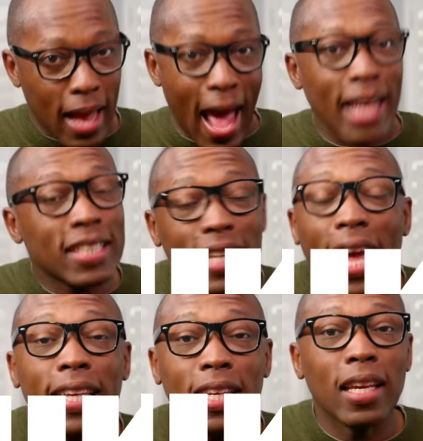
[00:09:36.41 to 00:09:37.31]
Ask
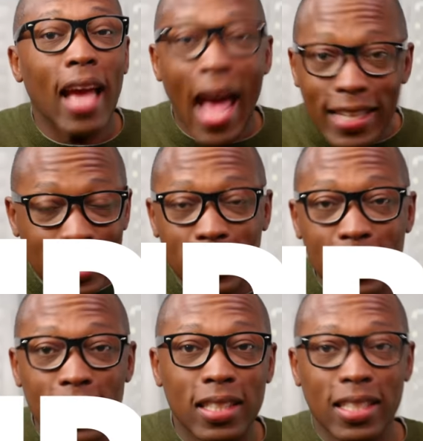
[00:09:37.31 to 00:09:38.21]
Nike, ask
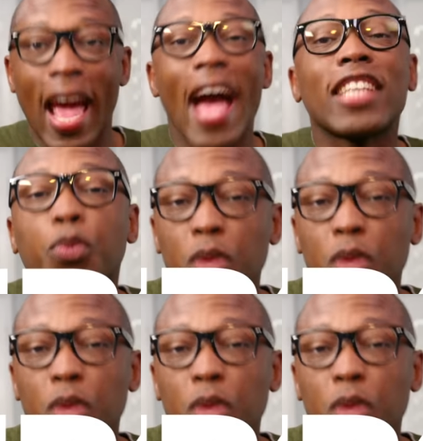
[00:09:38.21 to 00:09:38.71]
Adidas, ask